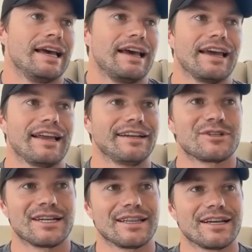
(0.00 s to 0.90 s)
And
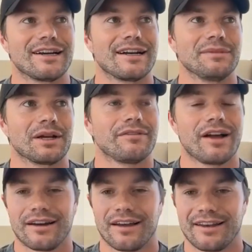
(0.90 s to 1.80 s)
sitting there and I'm like, I've
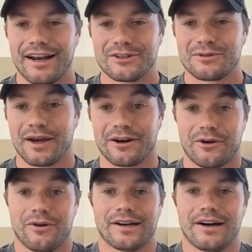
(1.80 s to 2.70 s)
got nothing else better
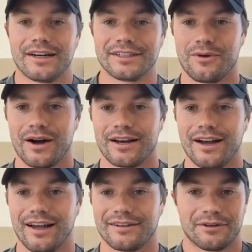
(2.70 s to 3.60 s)
going on. Why
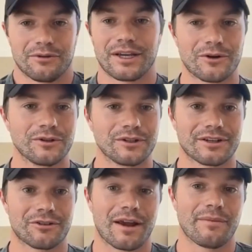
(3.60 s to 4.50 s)
not? It'd be cool to
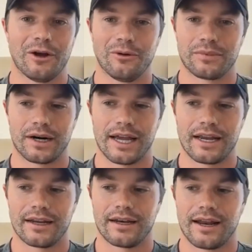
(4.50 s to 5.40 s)
create my own
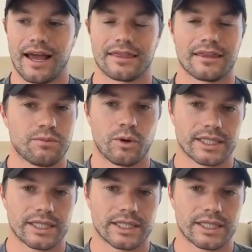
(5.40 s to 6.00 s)
brand. And at this point in